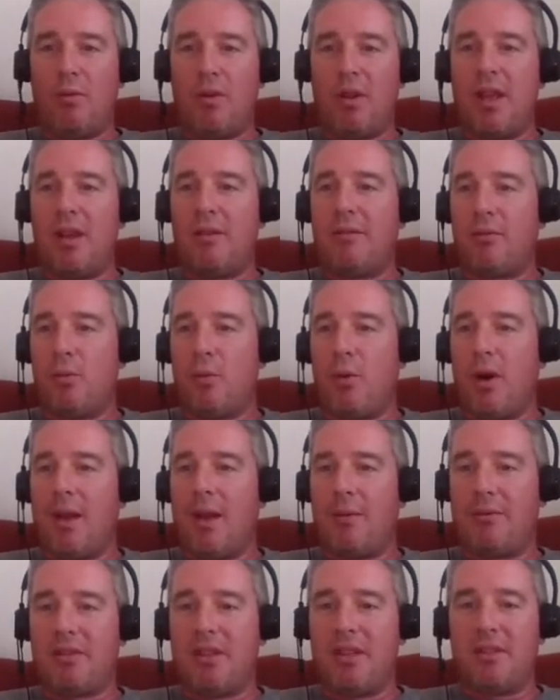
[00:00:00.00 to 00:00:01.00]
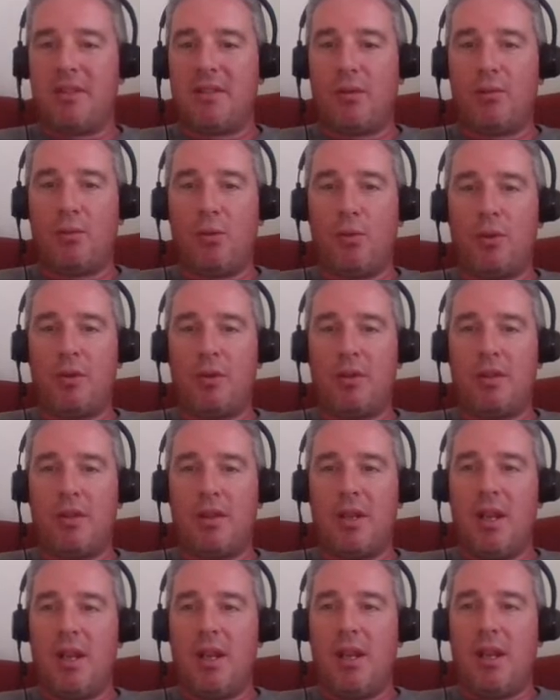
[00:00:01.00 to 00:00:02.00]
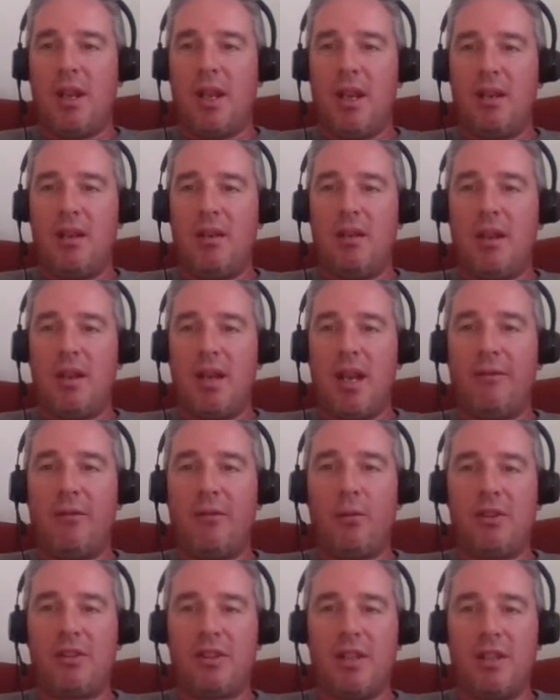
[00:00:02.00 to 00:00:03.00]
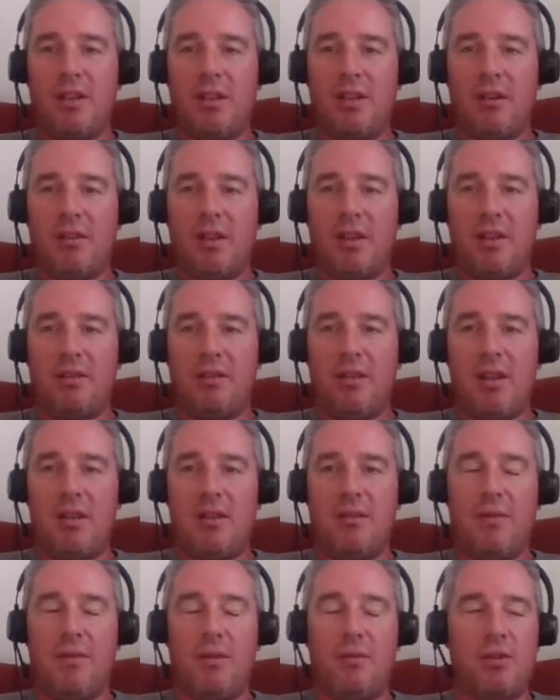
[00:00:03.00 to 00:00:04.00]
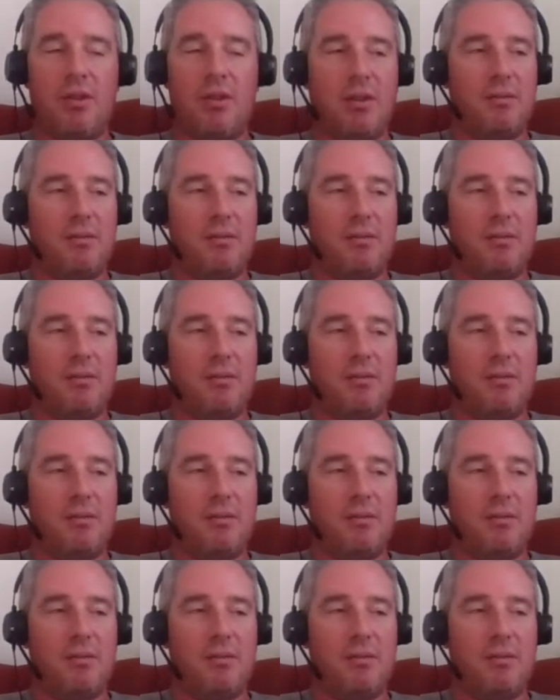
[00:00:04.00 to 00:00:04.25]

therefore why MMC is so important in everyone's thinking, I think, in the future.